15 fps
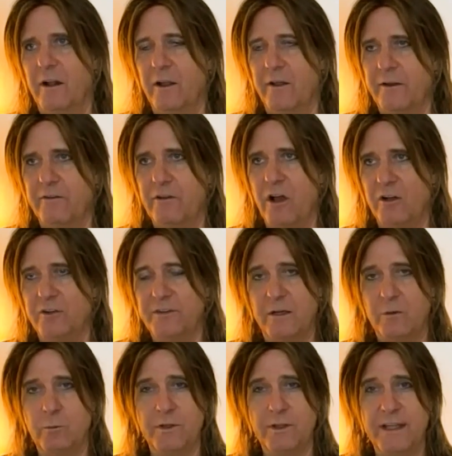a lot of
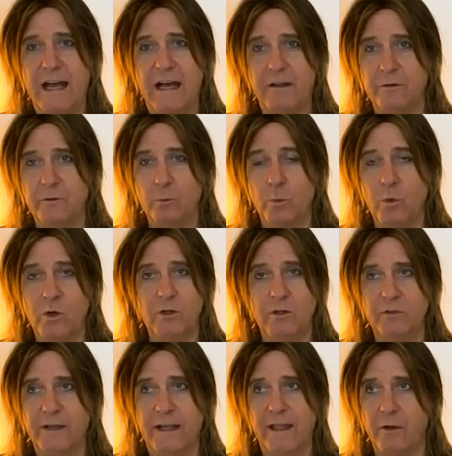contact with the outer
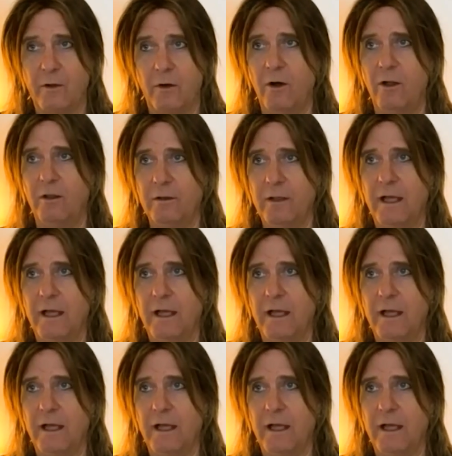world at all.